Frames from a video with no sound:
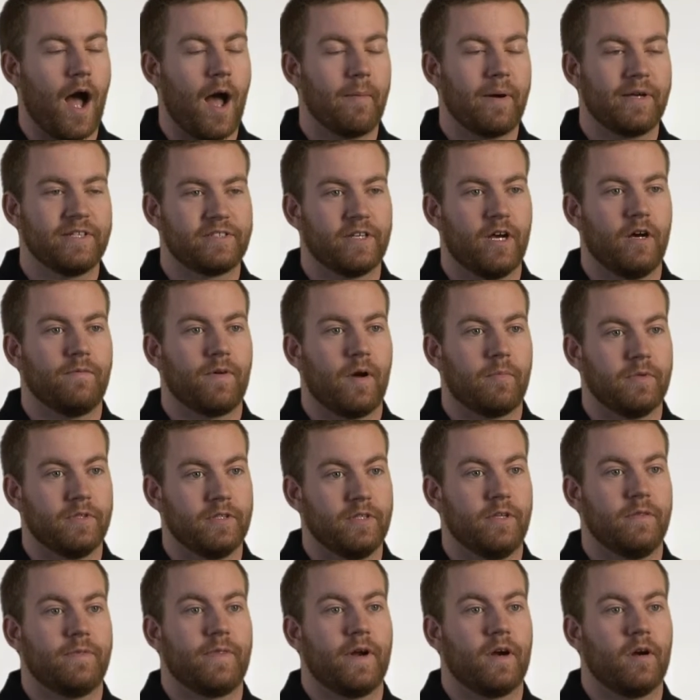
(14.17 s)
I myself, I'm a
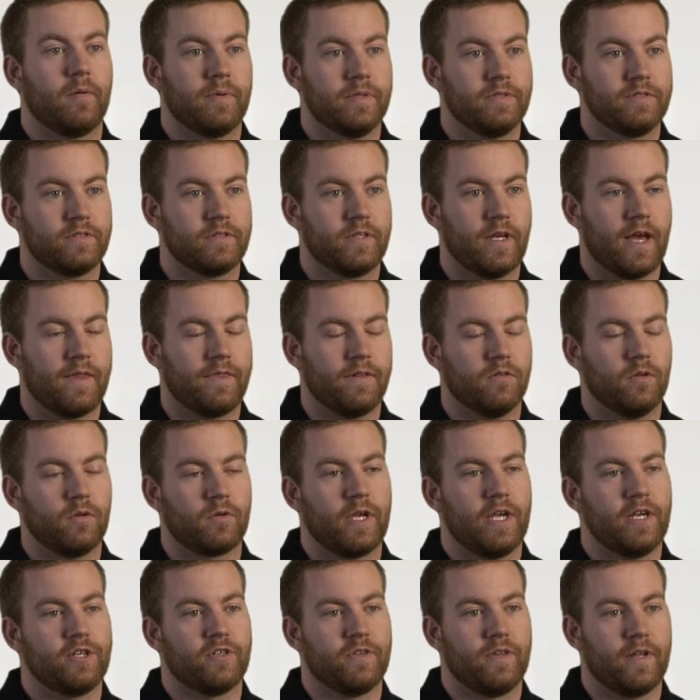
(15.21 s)
lead therapist at the
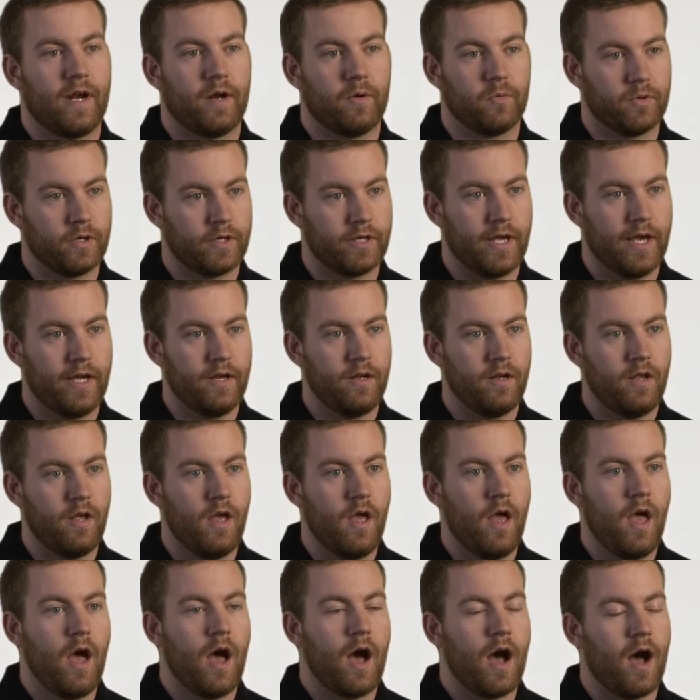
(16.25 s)
location that I work at.
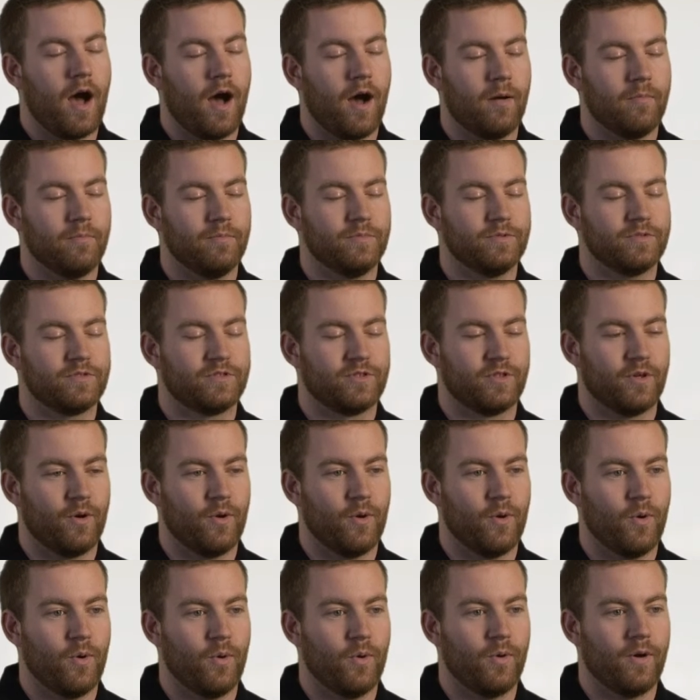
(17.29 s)
Um,
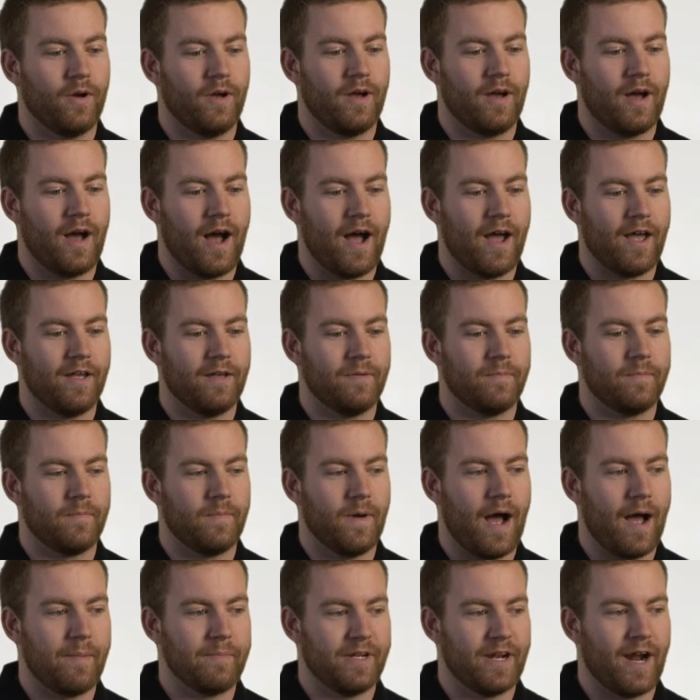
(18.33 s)
so I,
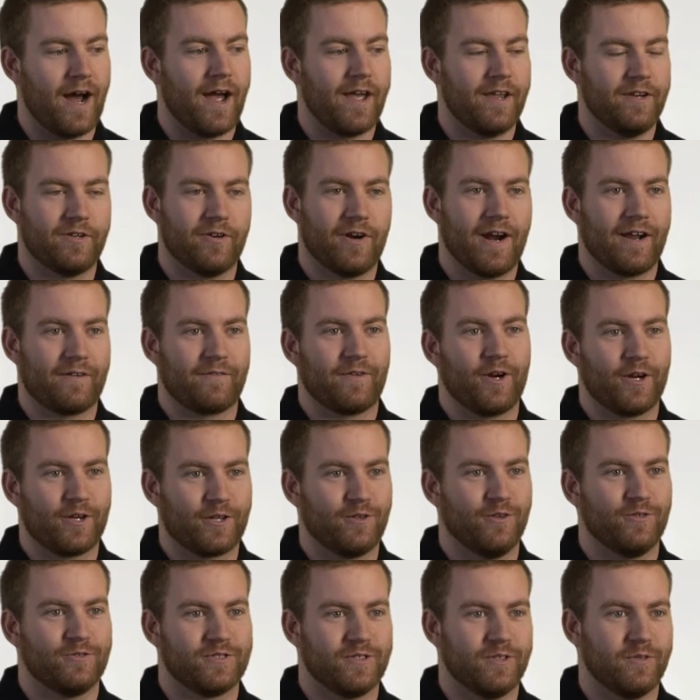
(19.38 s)
I mean, I interact very
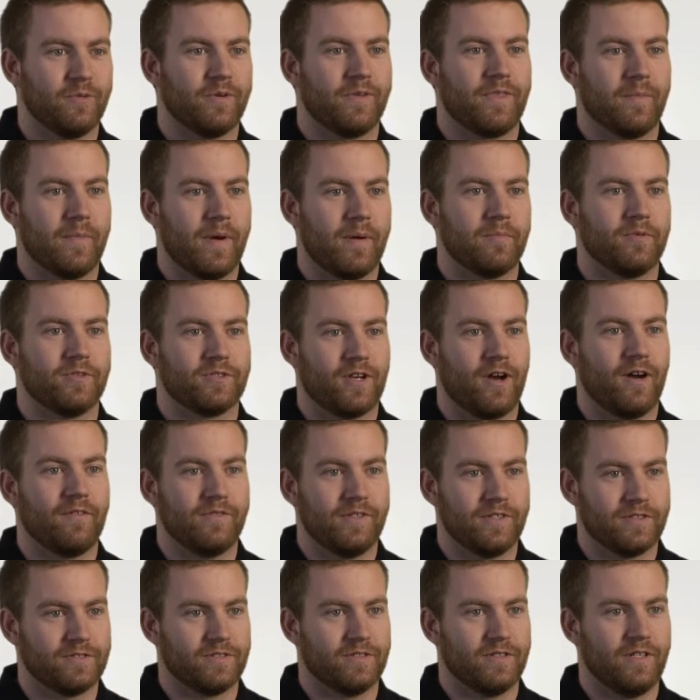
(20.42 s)
closely with the members,
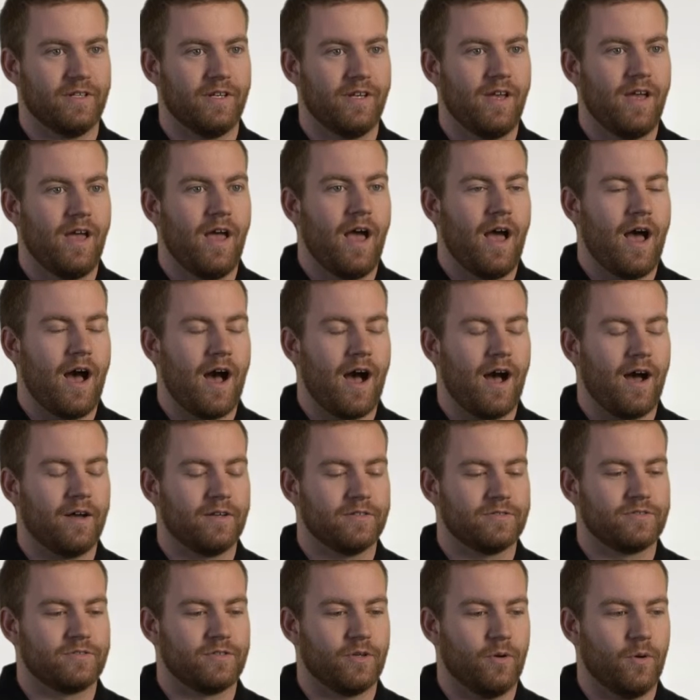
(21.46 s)
obviously.
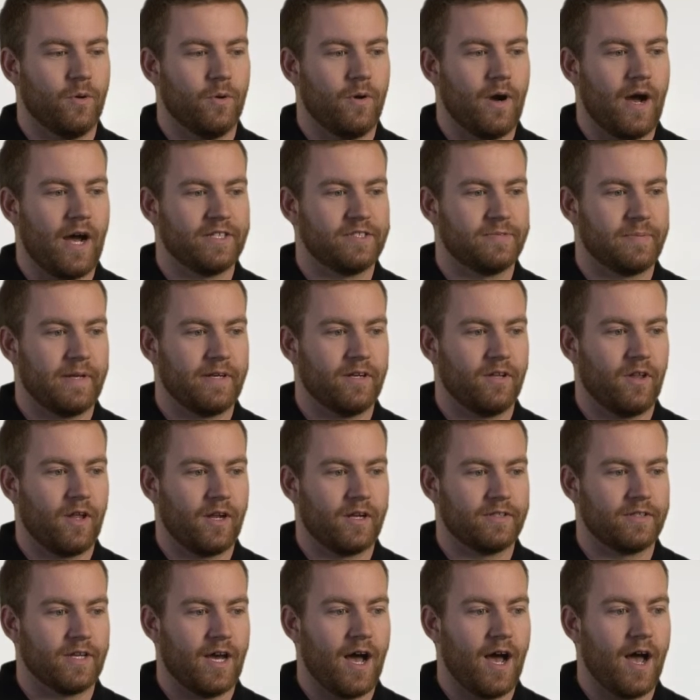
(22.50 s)
Uh, so I spend a
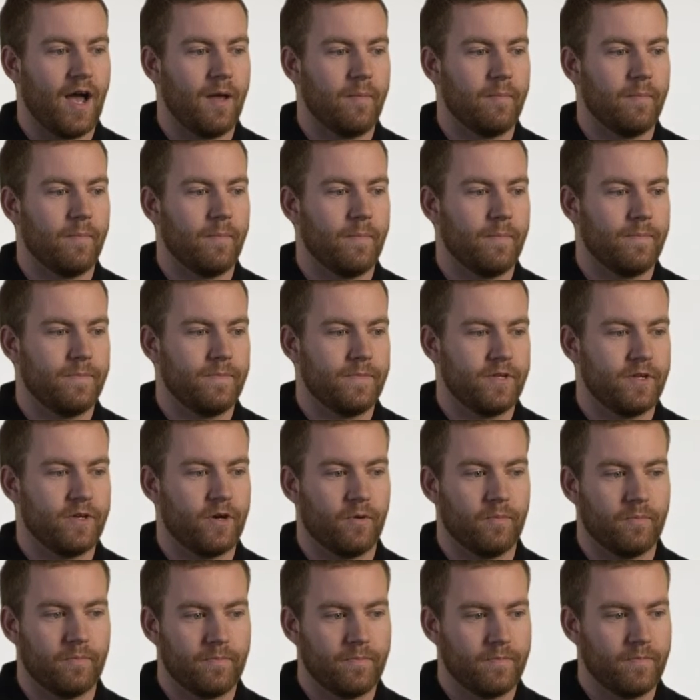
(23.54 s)
lot of time, you
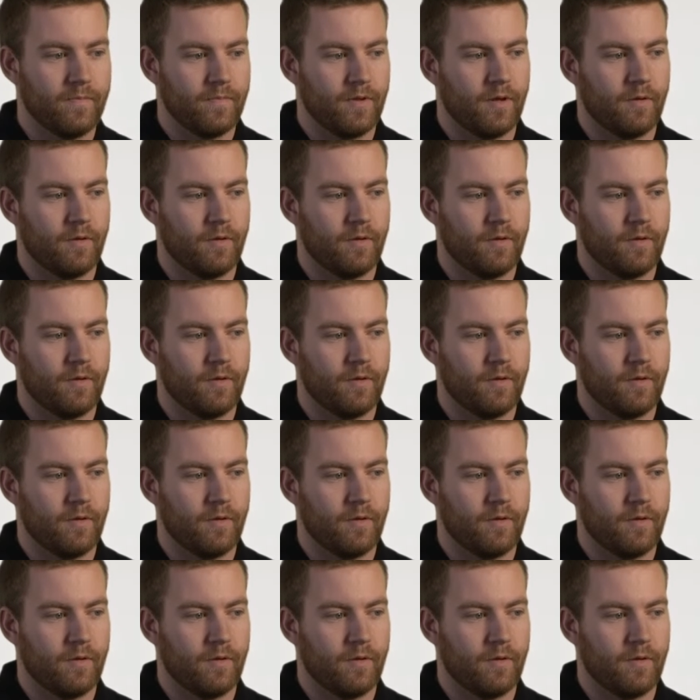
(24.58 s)
know,